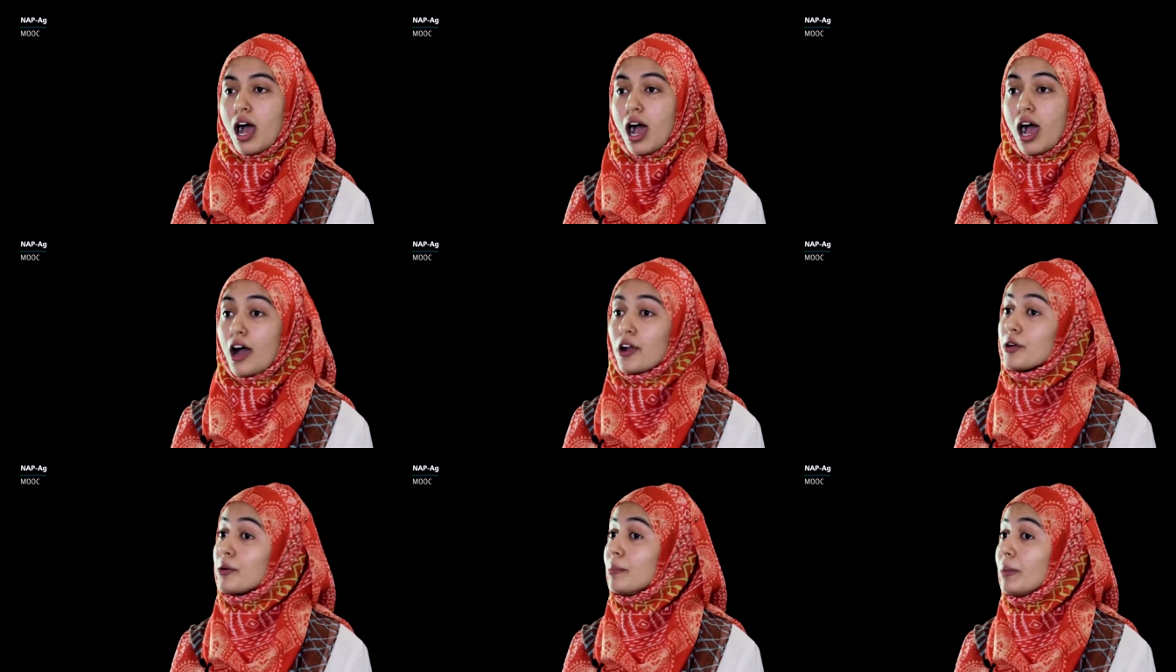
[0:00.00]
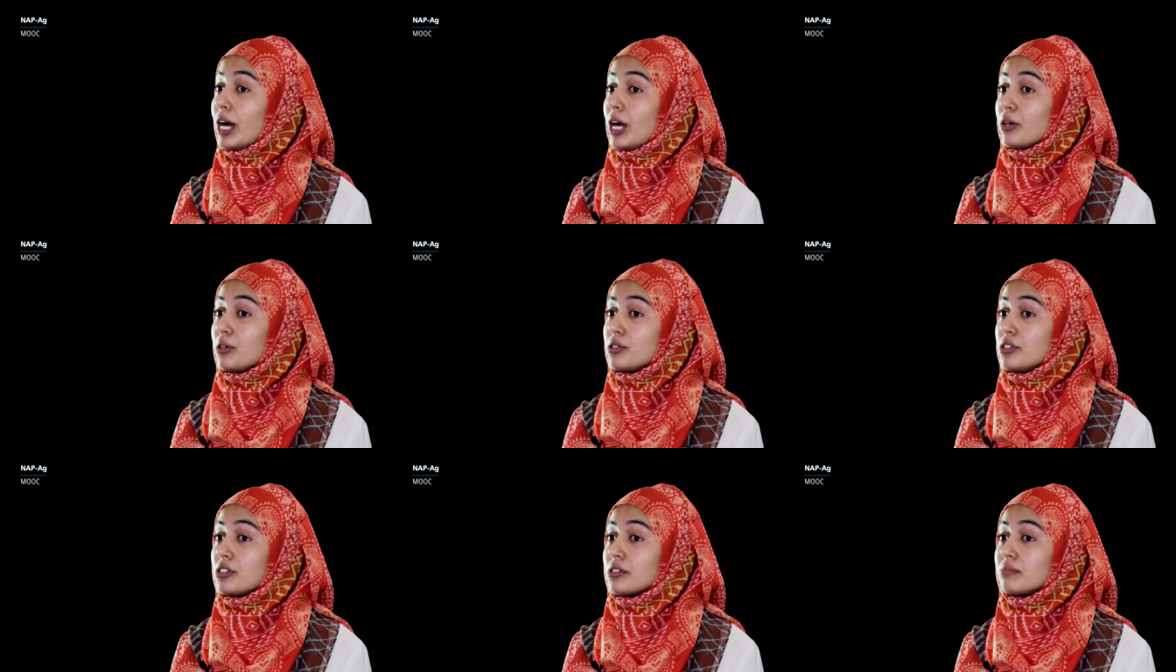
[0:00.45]
are
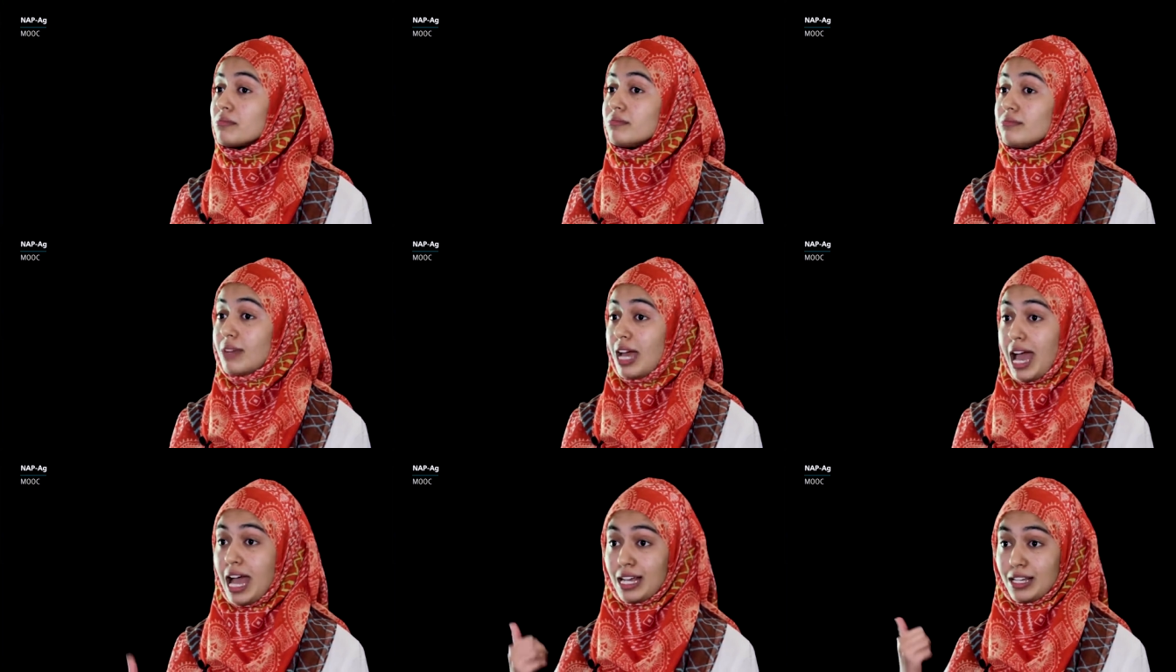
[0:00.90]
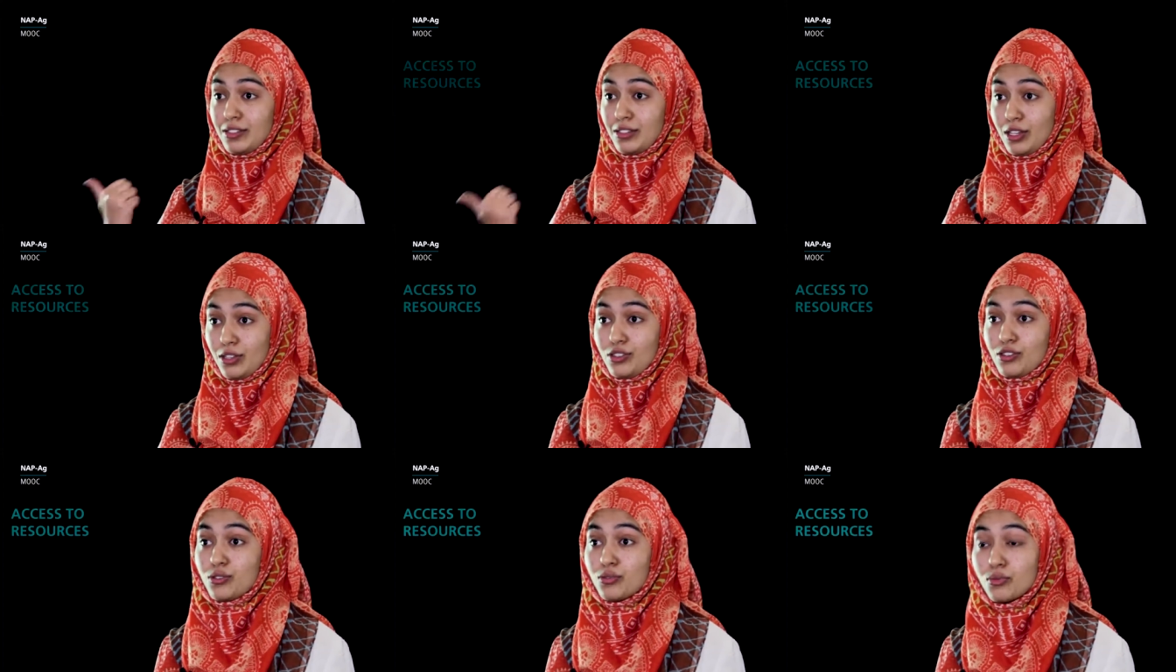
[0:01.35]
about
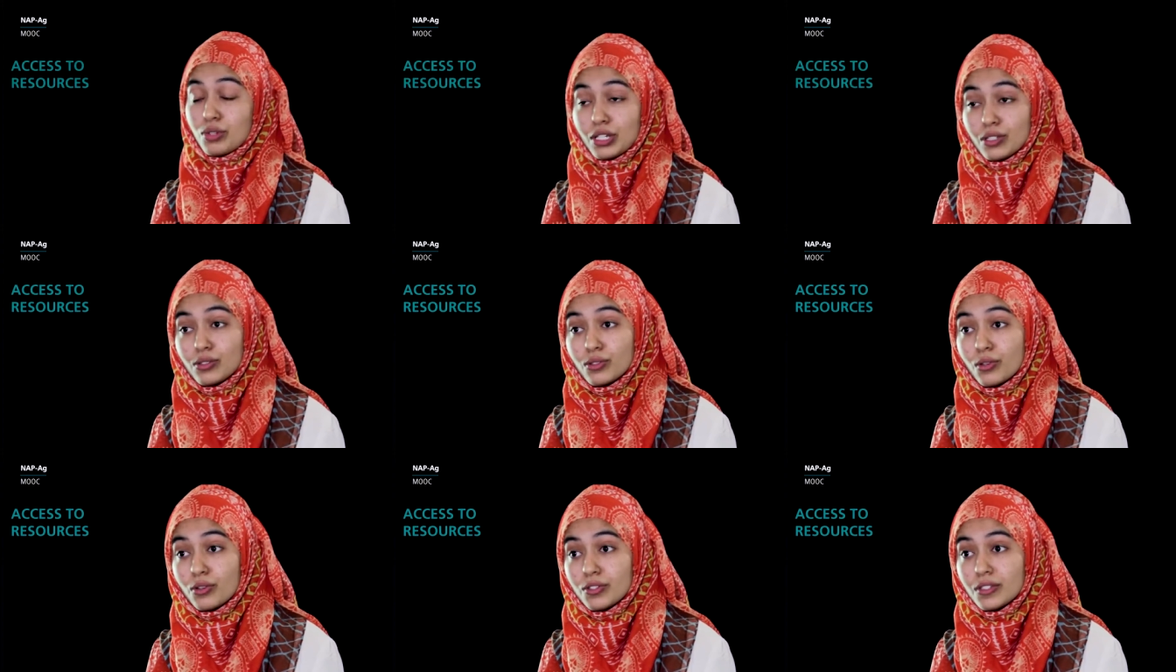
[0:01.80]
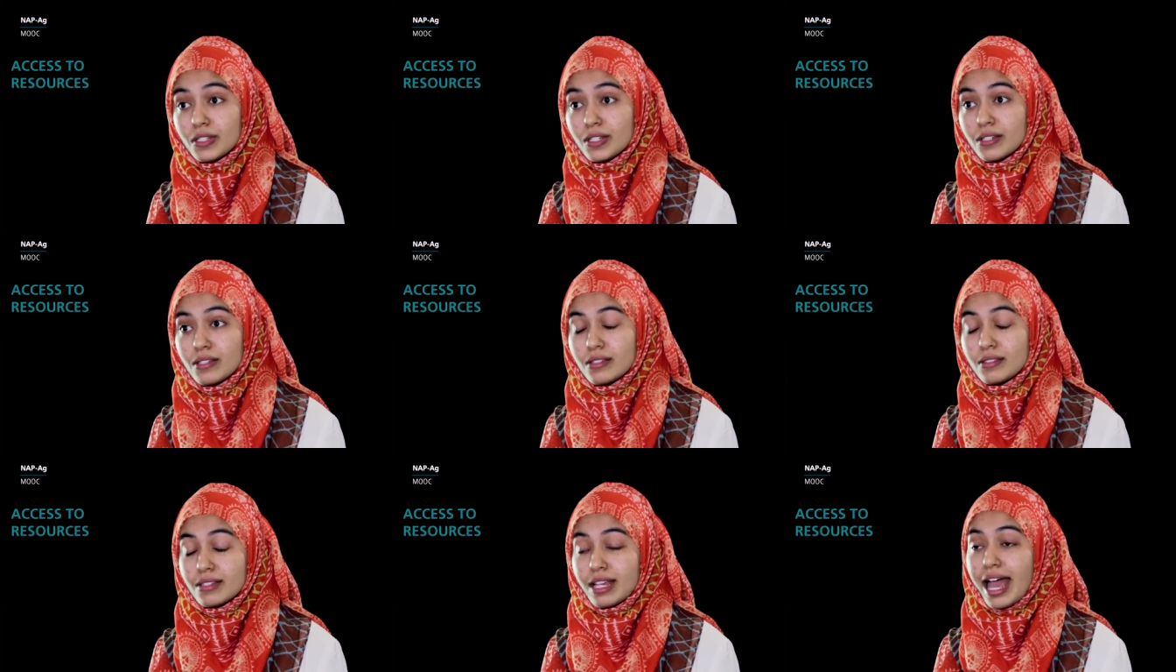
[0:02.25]
access to
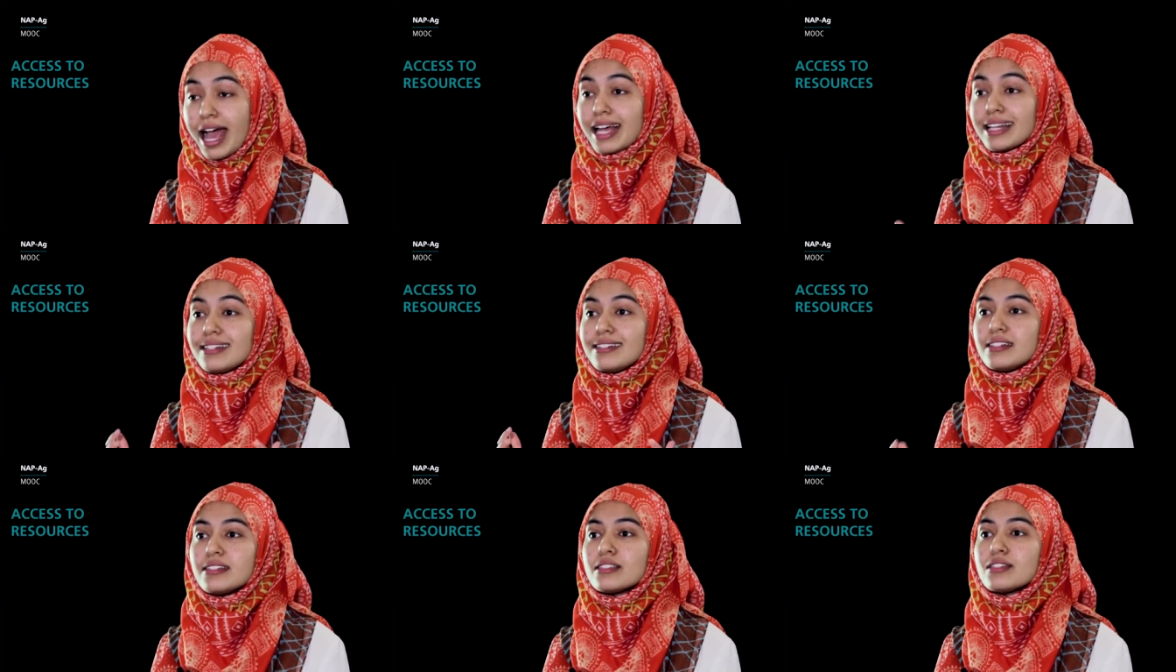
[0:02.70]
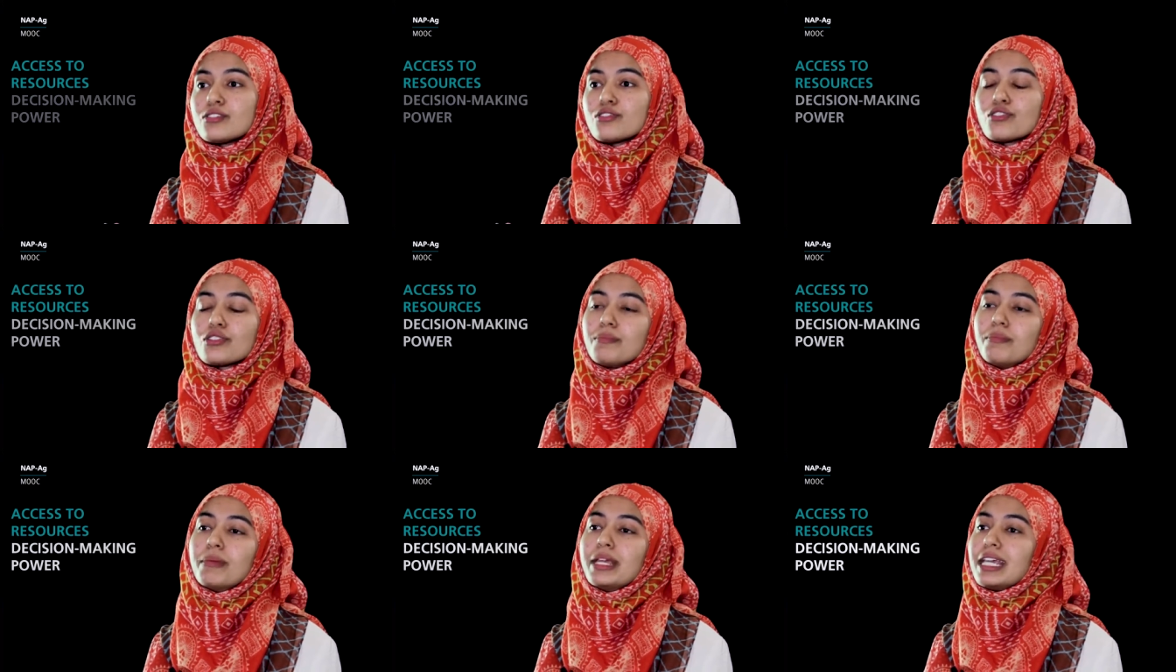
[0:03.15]
resources and
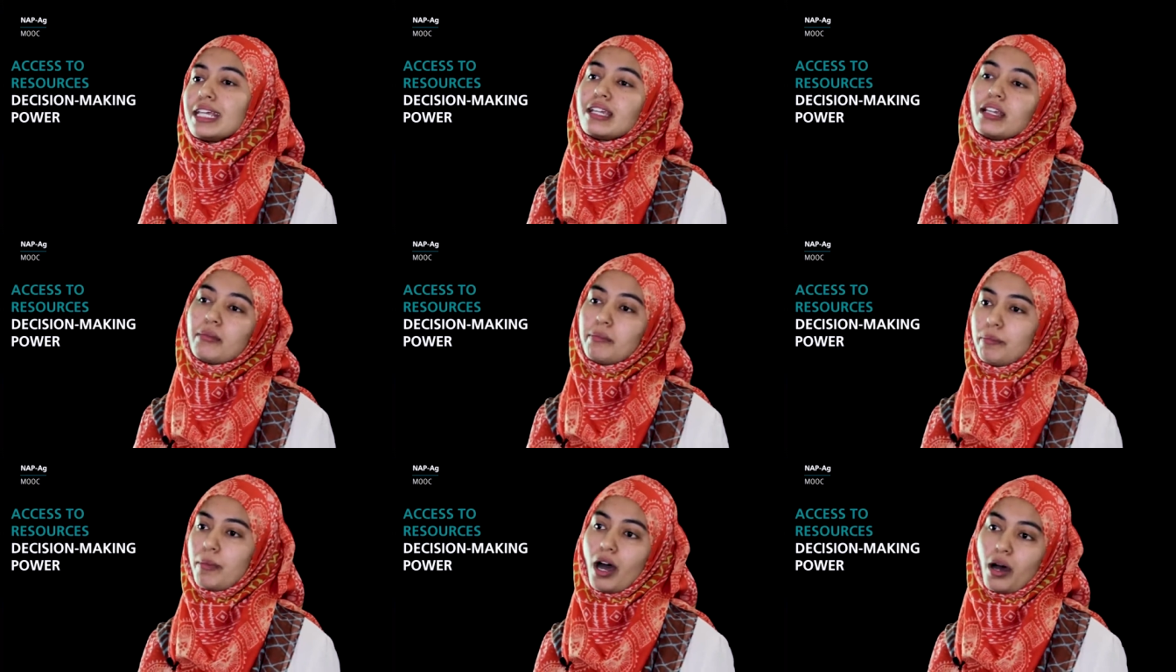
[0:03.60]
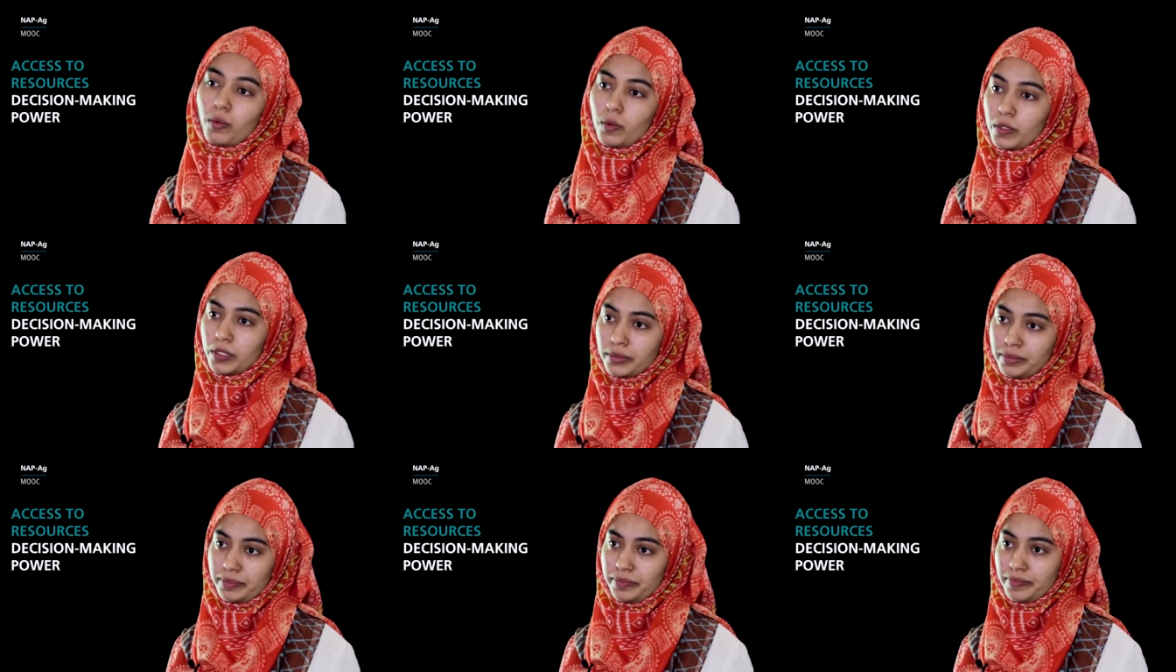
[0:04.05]
decision making
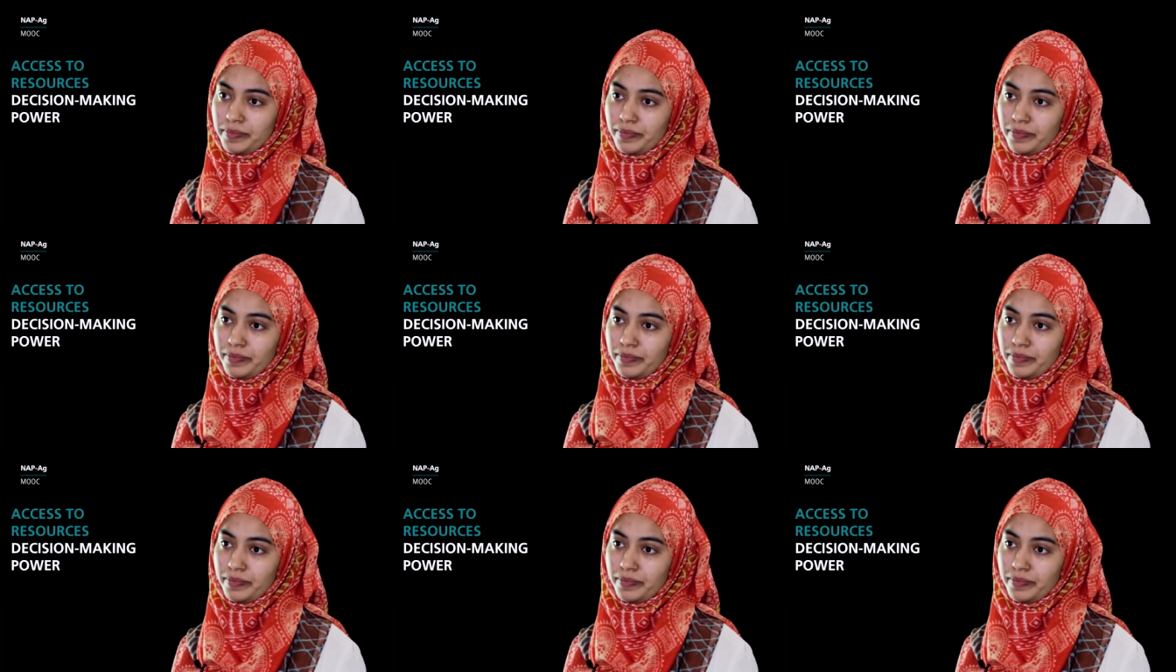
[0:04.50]
power.